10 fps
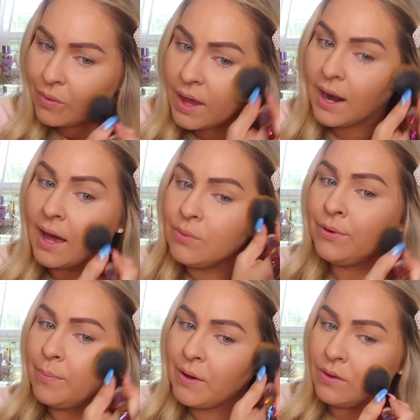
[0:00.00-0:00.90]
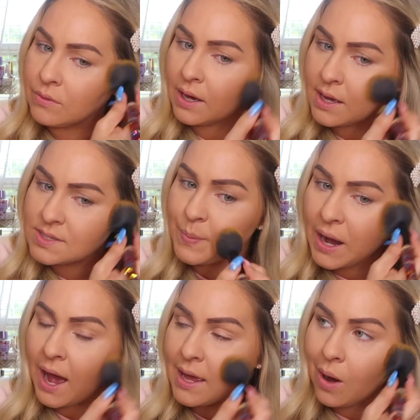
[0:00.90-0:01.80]
And I don't know about you guys, but
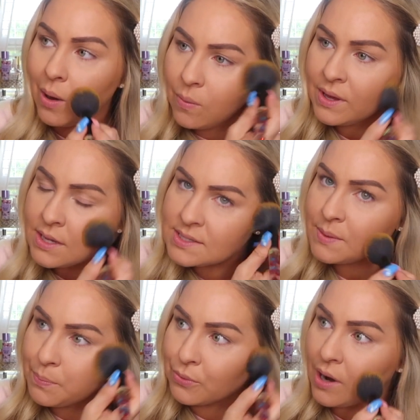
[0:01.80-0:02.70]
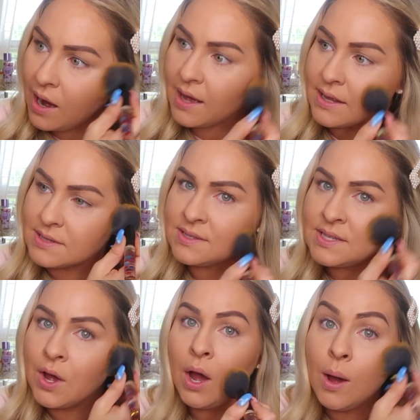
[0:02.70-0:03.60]
I always bronze